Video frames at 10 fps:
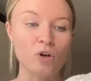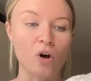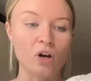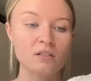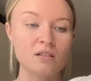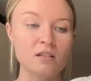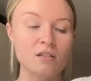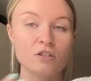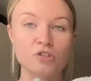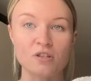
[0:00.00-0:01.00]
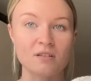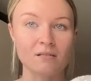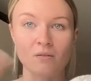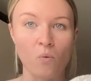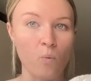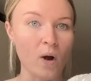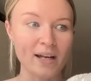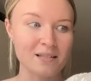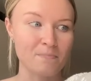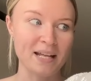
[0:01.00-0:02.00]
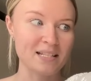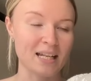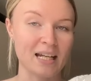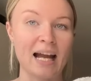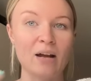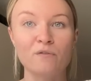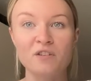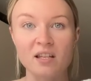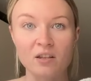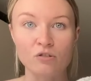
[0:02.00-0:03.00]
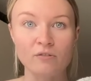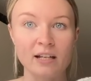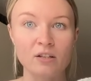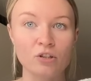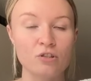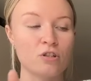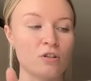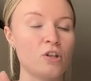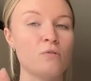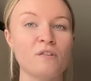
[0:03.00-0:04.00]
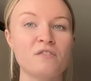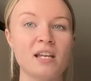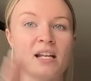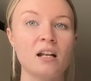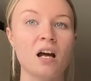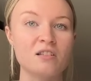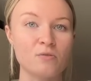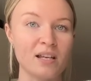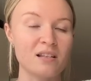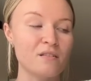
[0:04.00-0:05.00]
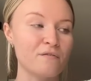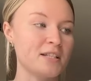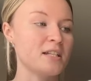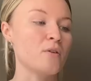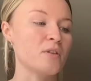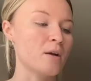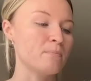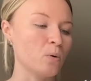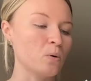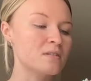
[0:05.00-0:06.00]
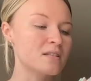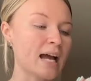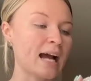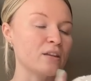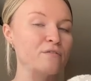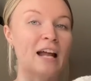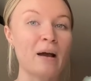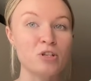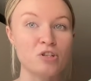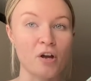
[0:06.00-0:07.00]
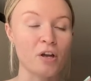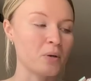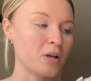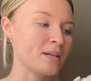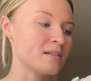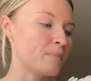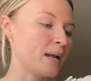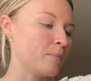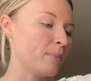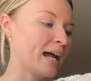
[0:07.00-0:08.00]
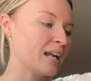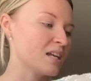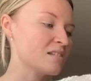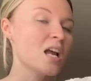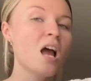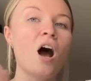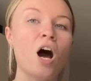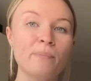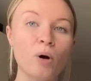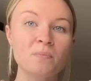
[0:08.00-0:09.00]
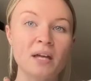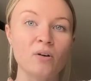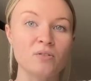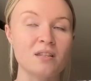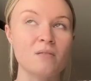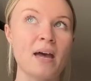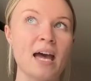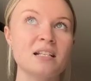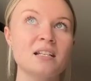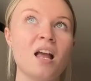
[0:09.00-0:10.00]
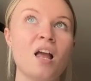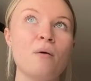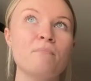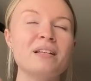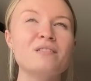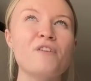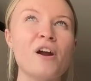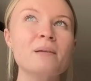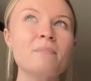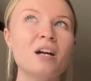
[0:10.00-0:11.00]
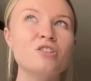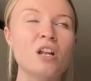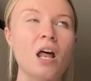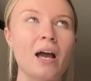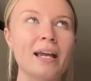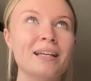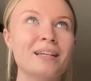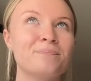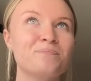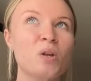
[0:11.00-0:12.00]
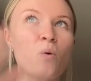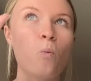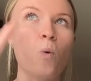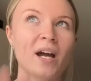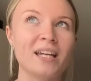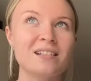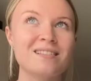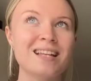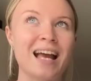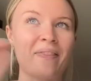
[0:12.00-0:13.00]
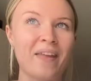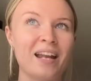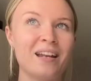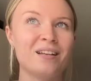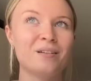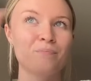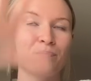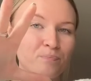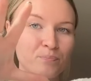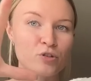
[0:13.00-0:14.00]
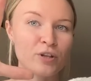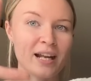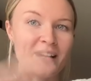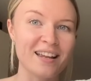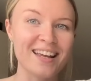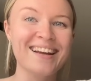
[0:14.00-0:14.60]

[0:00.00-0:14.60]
got just white bedding and obviously the green cushion that you would have seen in last week's video that I bought at the flower show when I went to Blenheim Palace. I popped that onto the bed, but it's very much like white and then green,